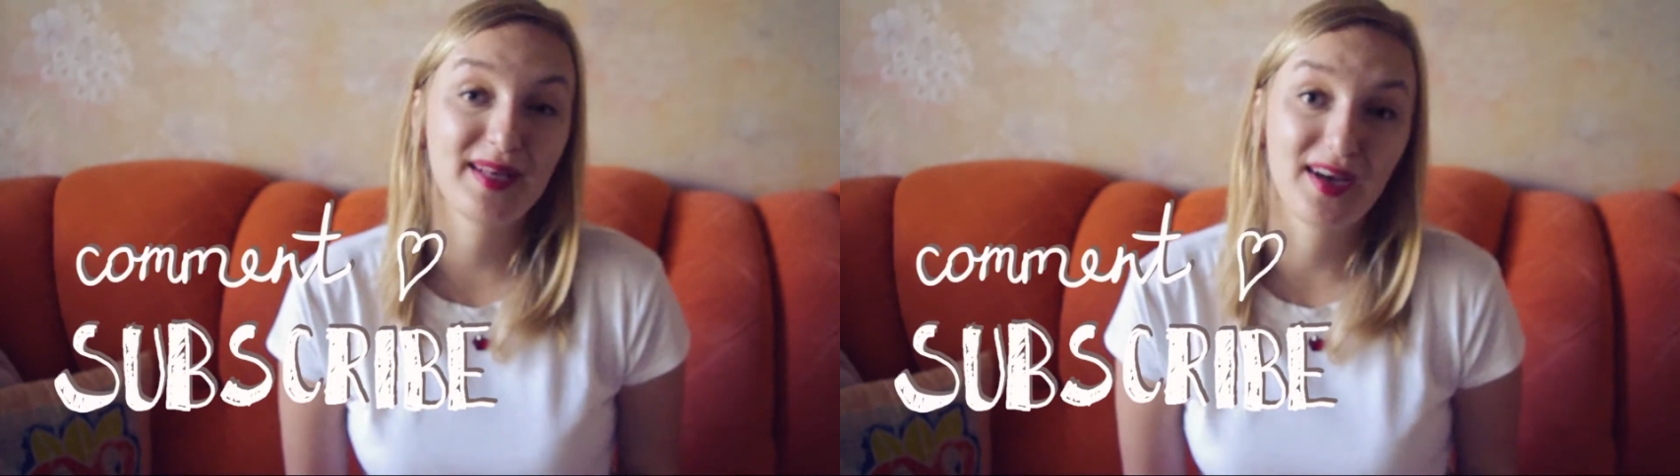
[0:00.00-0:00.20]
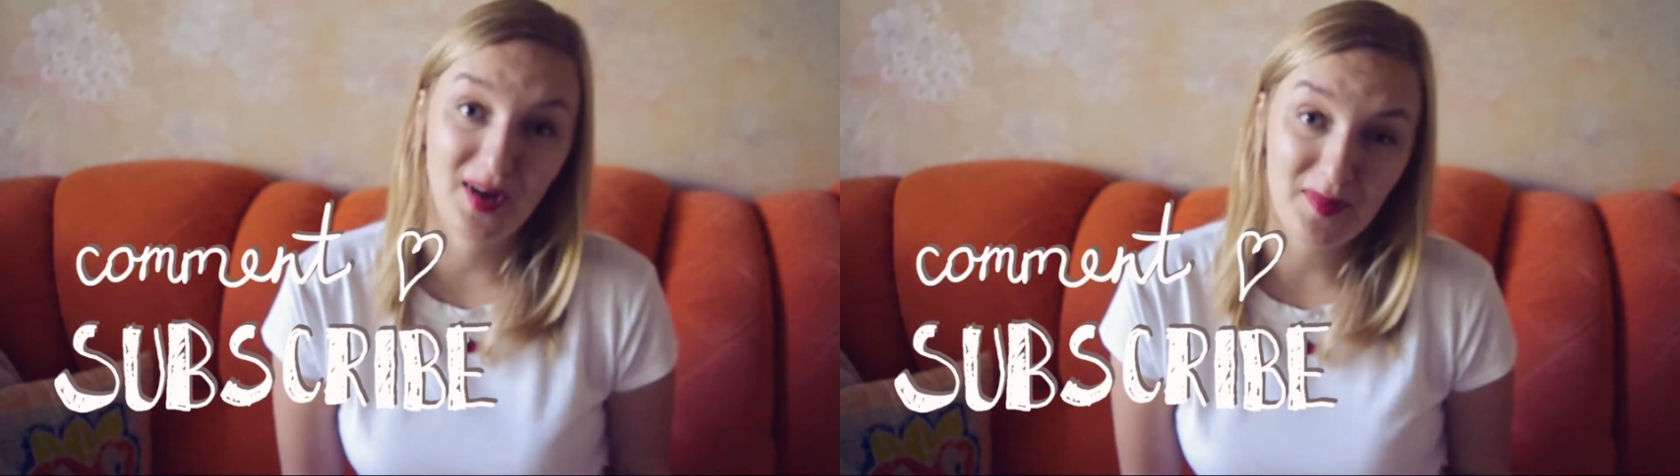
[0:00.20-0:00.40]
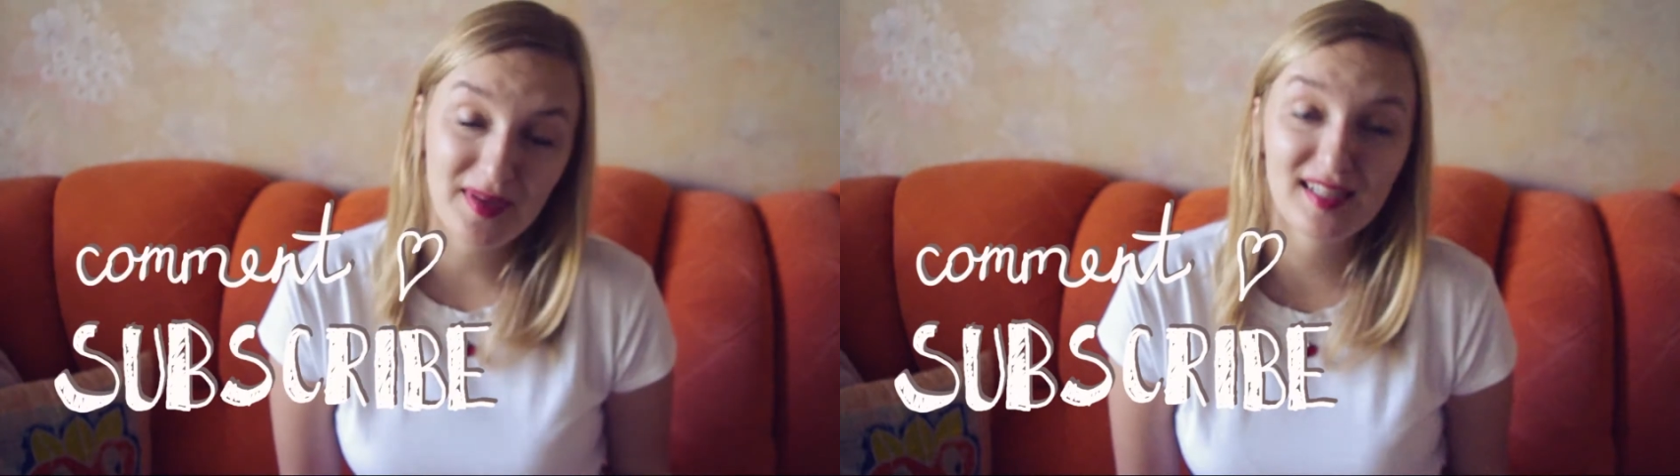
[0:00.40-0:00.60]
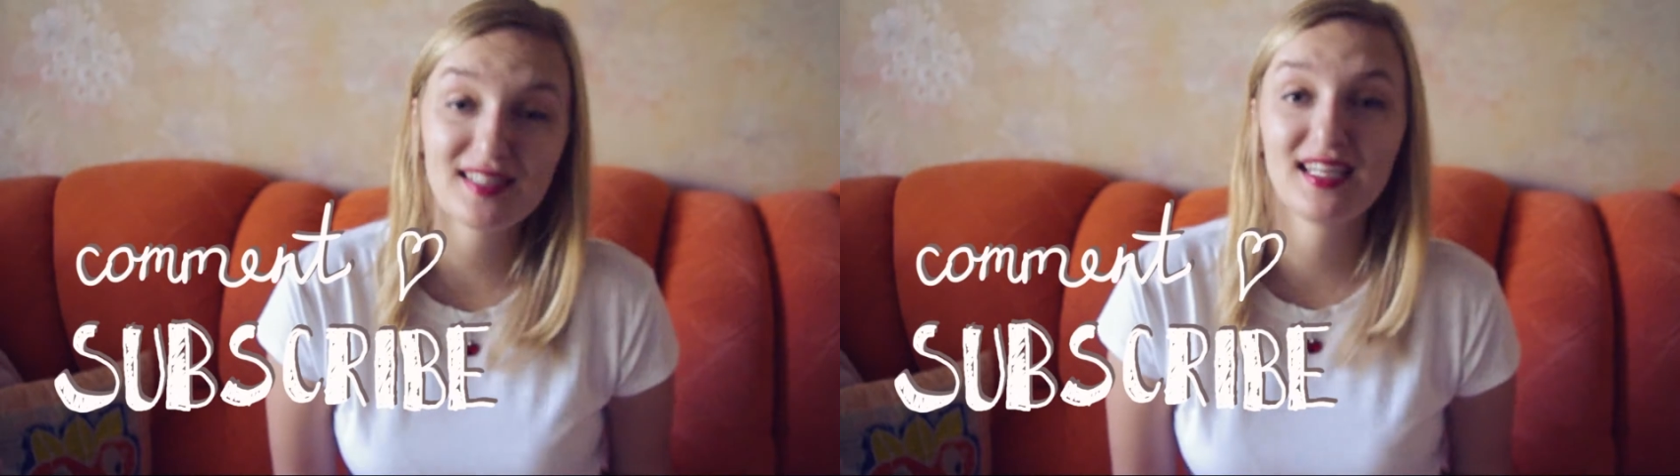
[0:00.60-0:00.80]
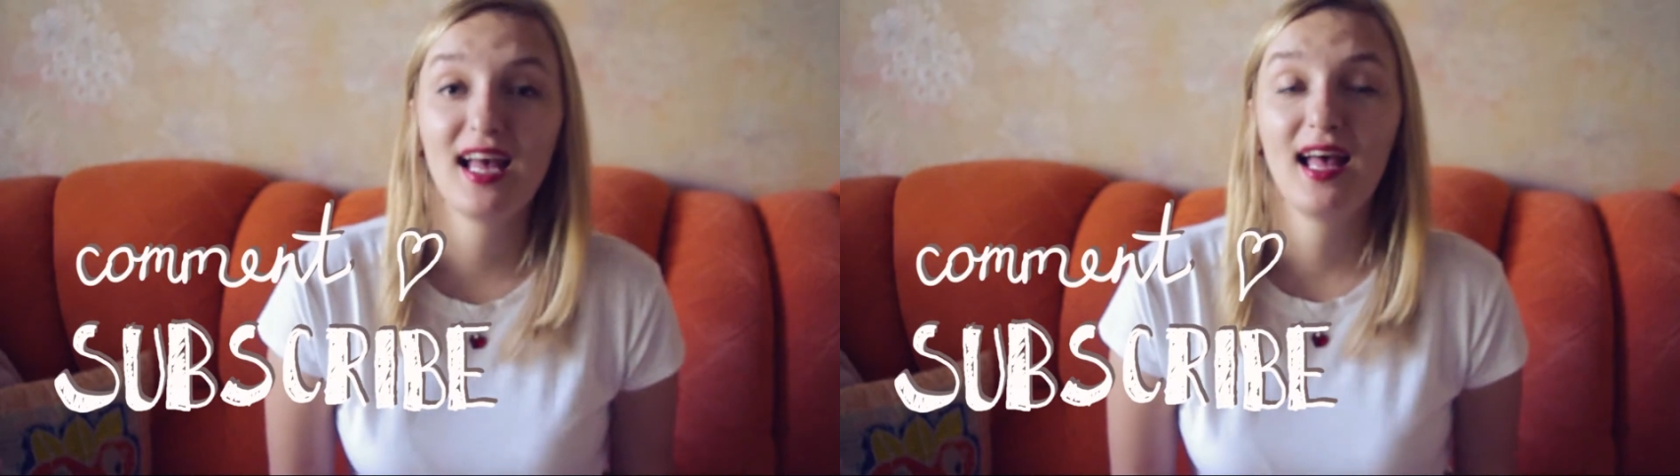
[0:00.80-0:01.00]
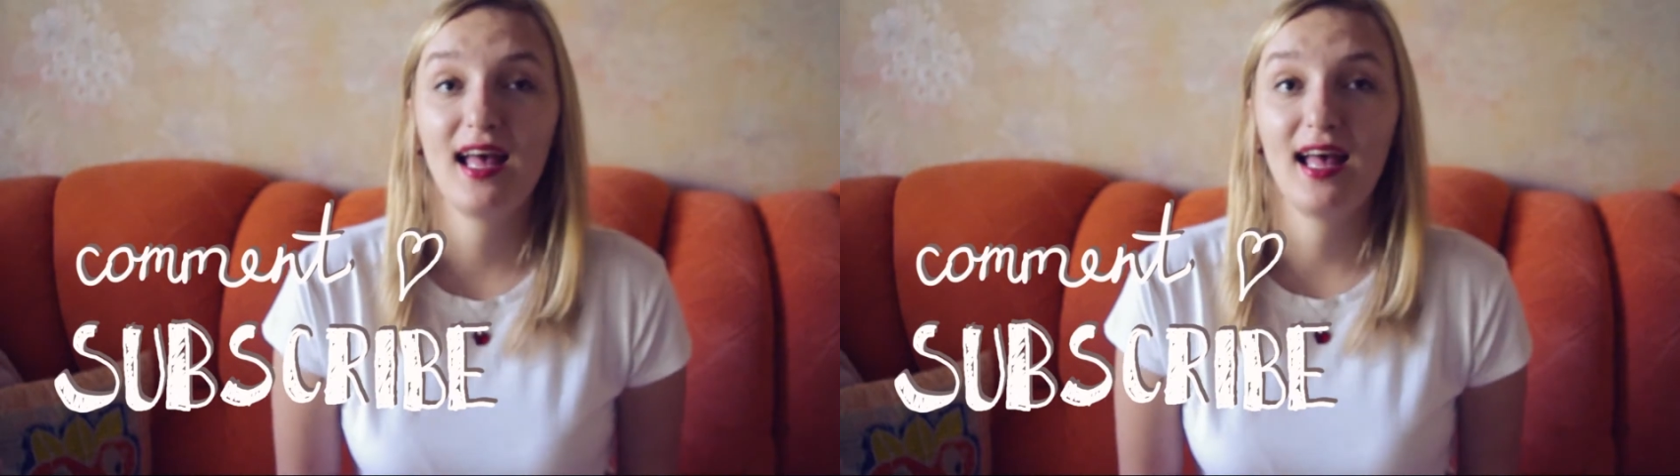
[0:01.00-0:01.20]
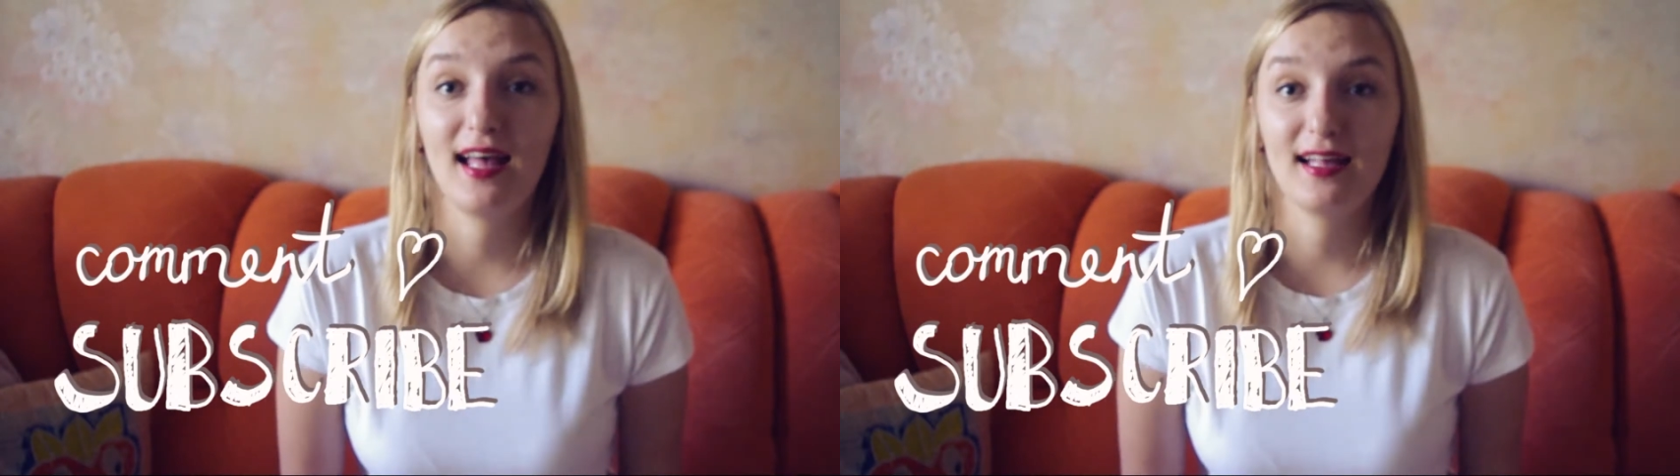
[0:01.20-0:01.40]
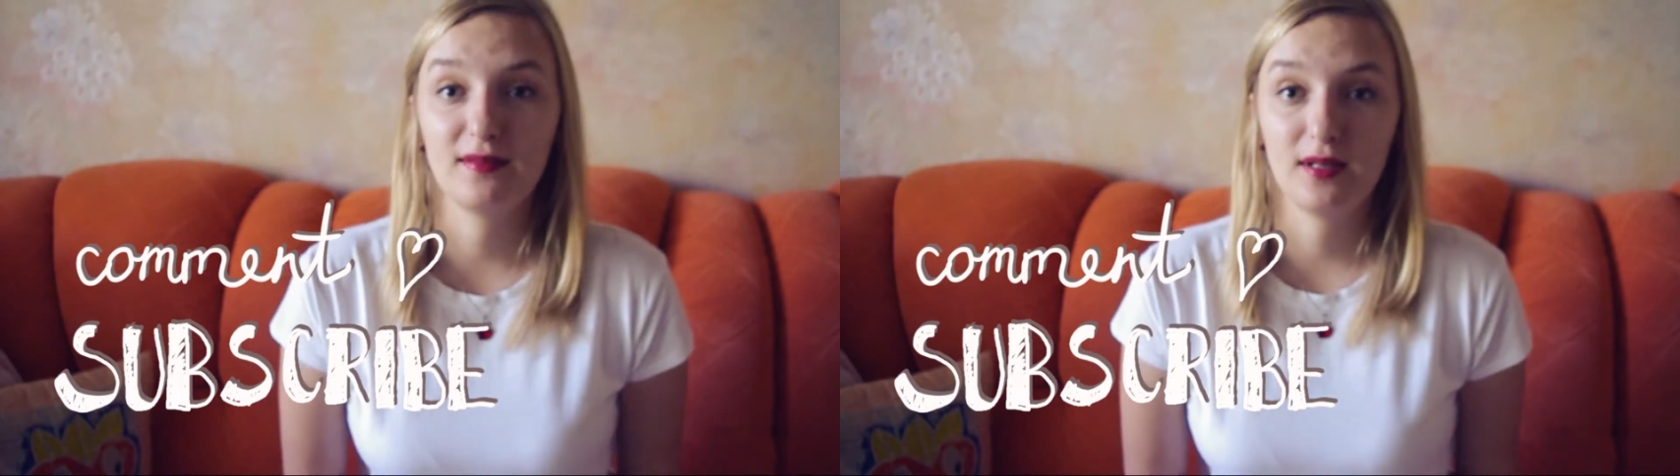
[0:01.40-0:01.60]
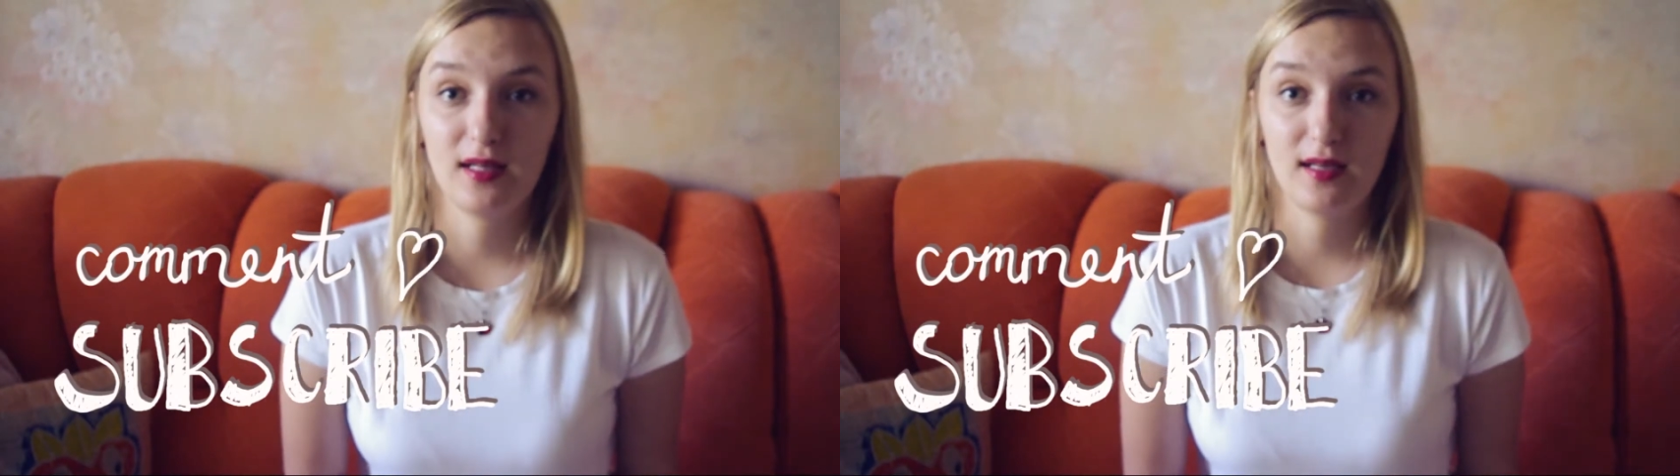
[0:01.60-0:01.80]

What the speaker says: me a comment and